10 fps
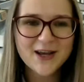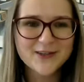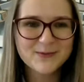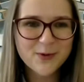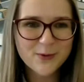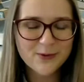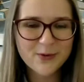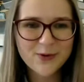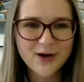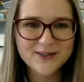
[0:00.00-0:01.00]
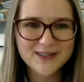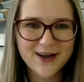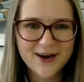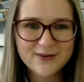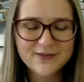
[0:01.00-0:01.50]
as more and more goes
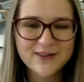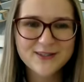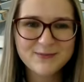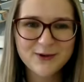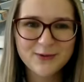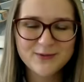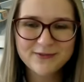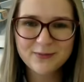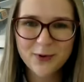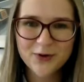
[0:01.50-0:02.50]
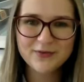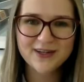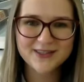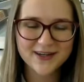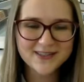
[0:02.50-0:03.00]
live and this becomes even more of an
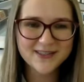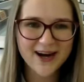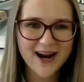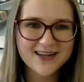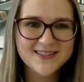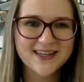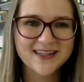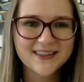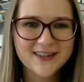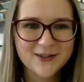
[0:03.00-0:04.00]
exciting reality.